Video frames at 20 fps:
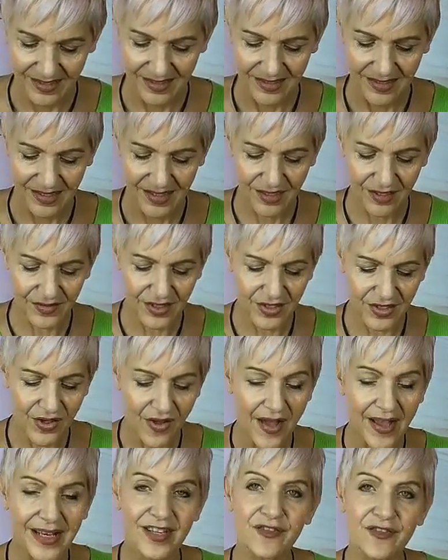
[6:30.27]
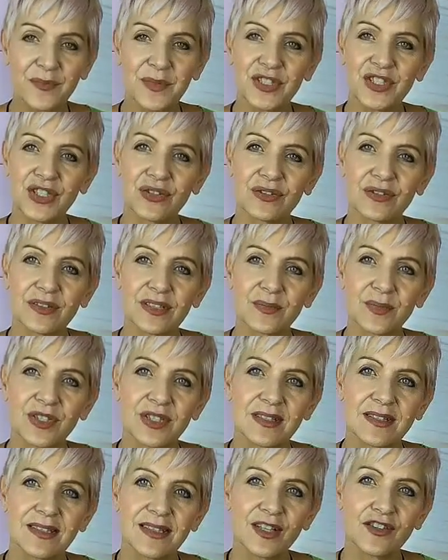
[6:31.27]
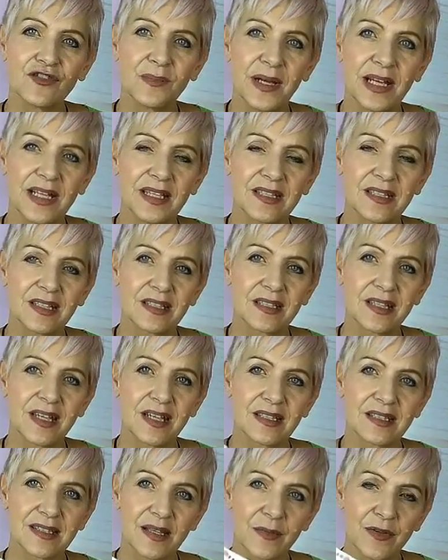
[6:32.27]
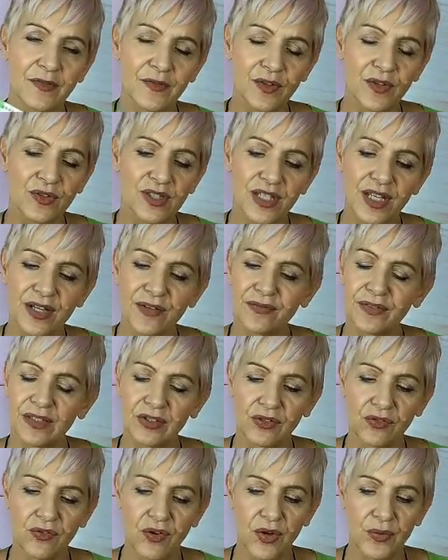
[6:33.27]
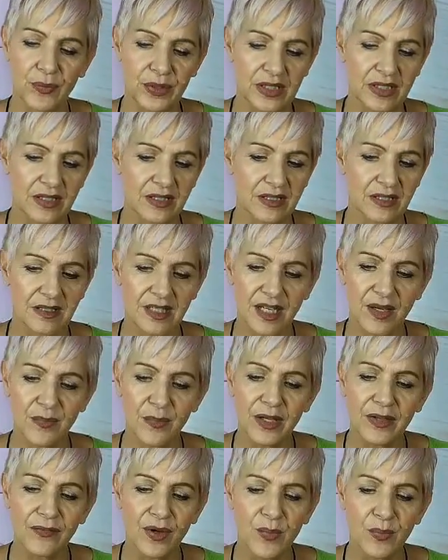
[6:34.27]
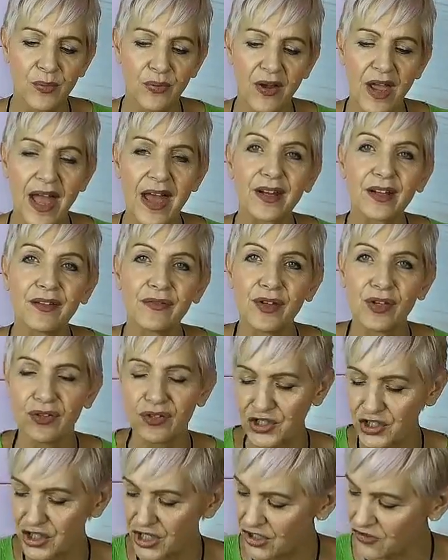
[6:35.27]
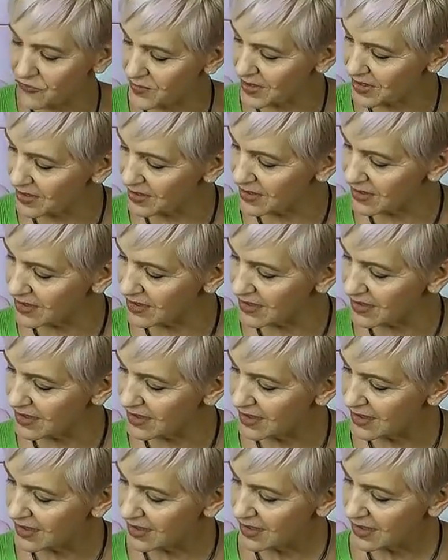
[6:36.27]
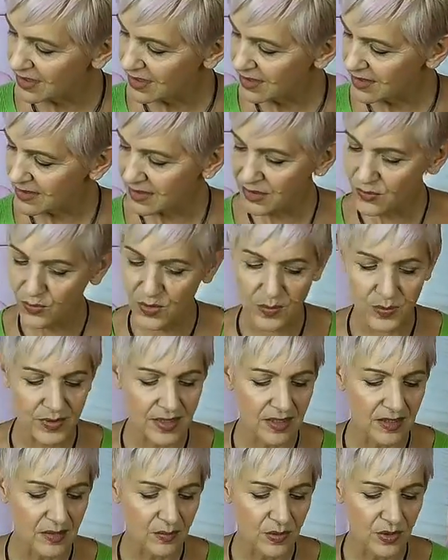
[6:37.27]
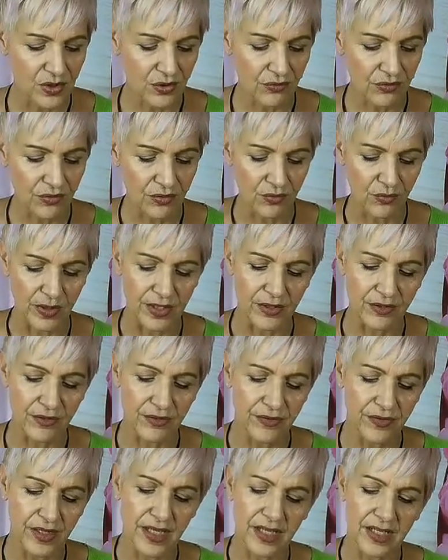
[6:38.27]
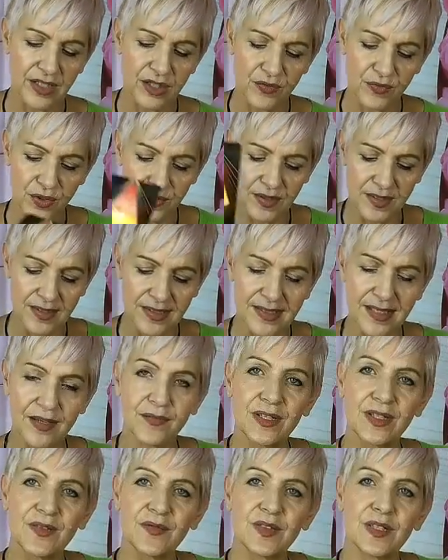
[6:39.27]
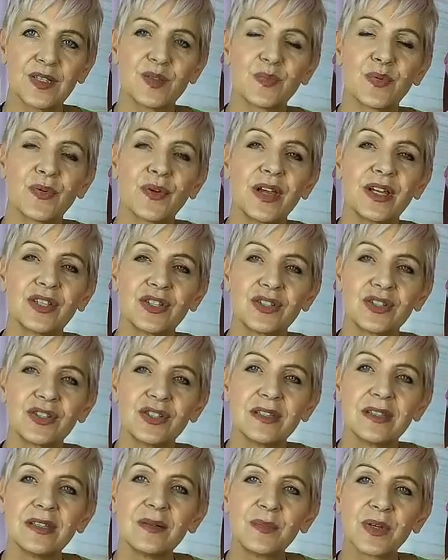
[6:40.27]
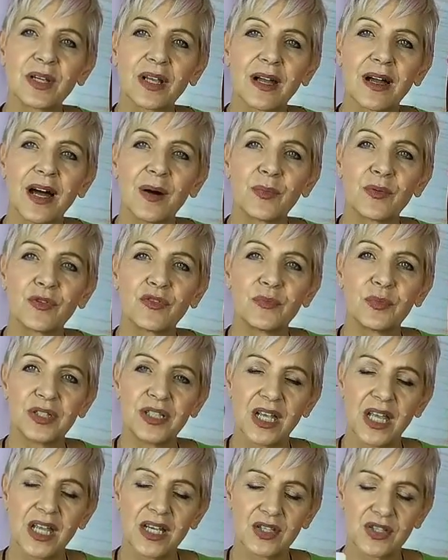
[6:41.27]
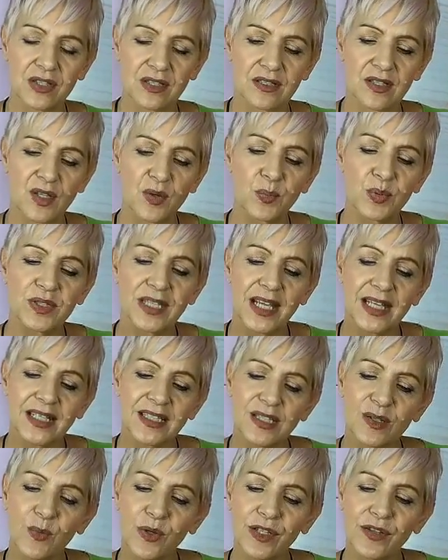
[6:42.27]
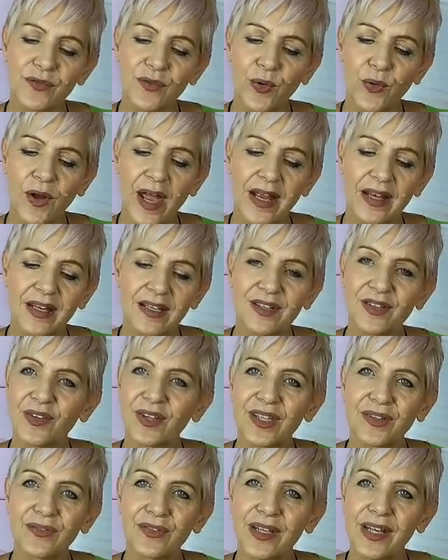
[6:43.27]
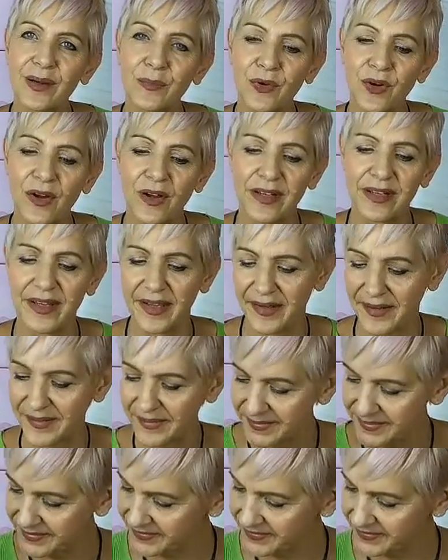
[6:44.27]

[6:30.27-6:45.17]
You got the Nine of Materials, which is self-made success. Some of you definitely in your own business here, being very proud of your achievements. Certainly represents material wealth. And you've got the Seven of Inspiration. She's in a macabre of protection. So protecting what you've created, not giving up right now.